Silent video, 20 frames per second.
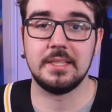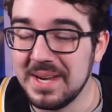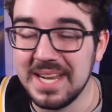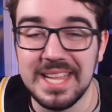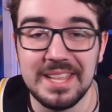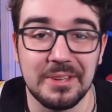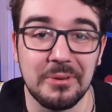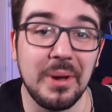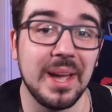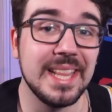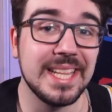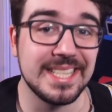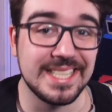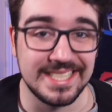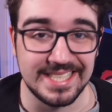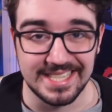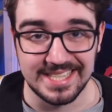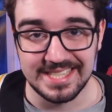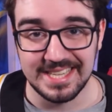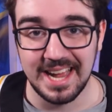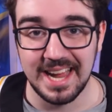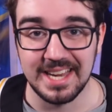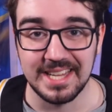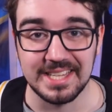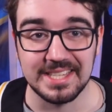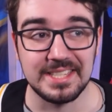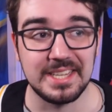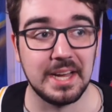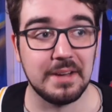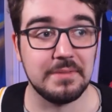But either way, this is
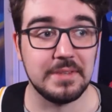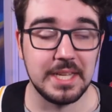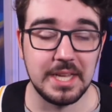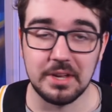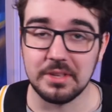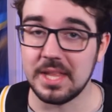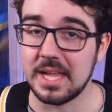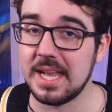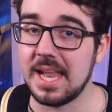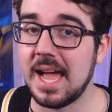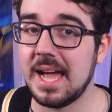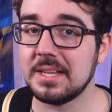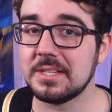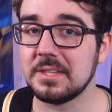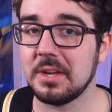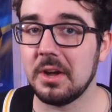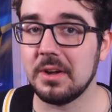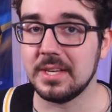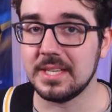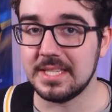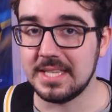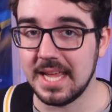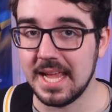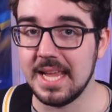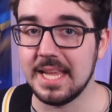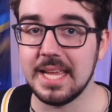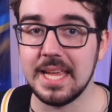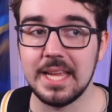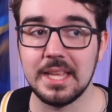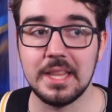exciting stuff. To hear that NASCAR is
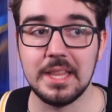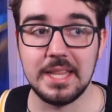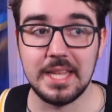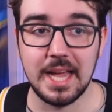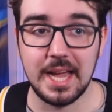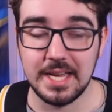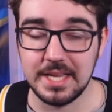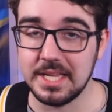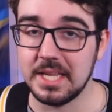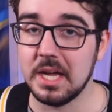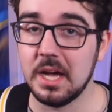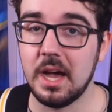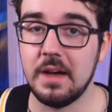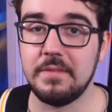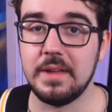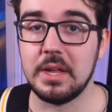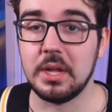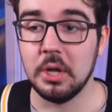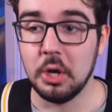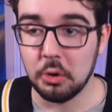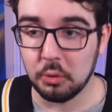taking the idea of a